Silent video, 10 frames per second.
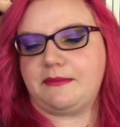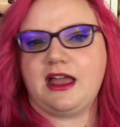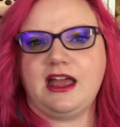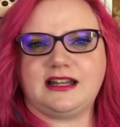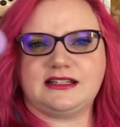up.
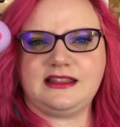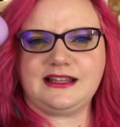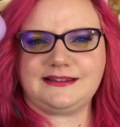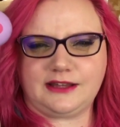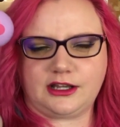Doesn't
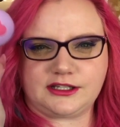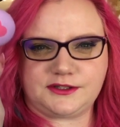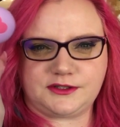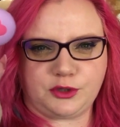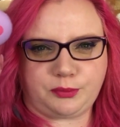this look
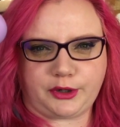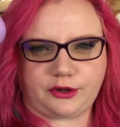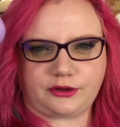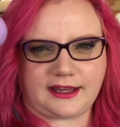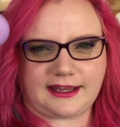
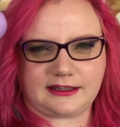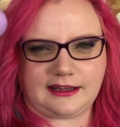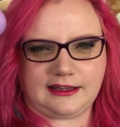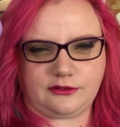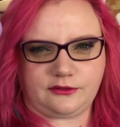super, like it,
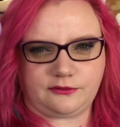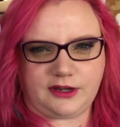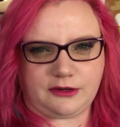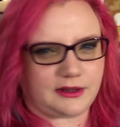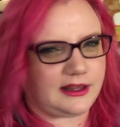it,
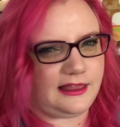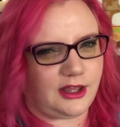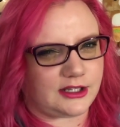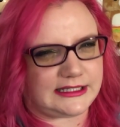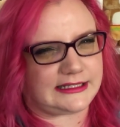it really
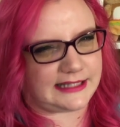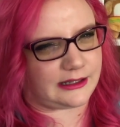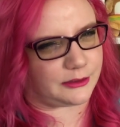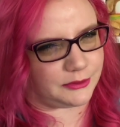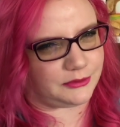looks like
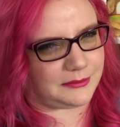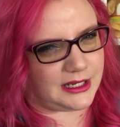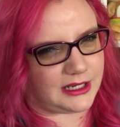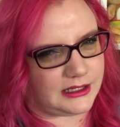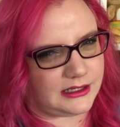Sailor Moon to
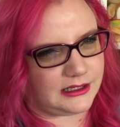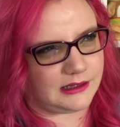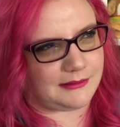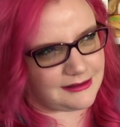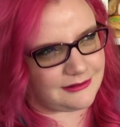me.
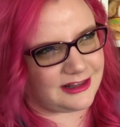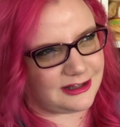Am I the